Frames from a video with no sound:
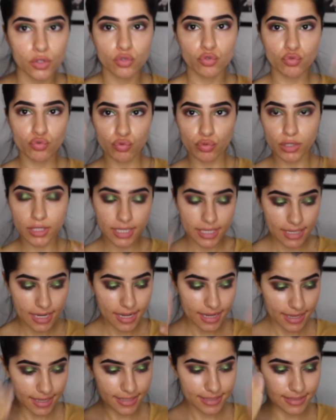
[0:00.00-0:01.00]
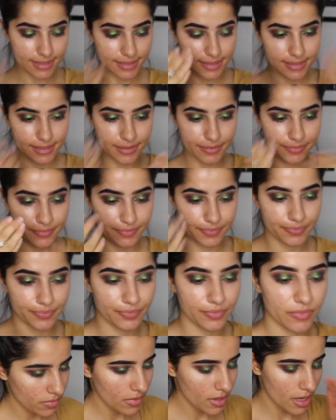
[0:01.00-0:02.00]
It's really nice.
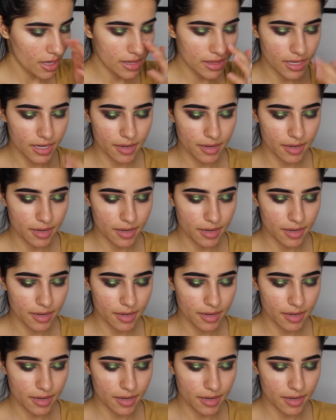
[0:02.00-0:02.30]
And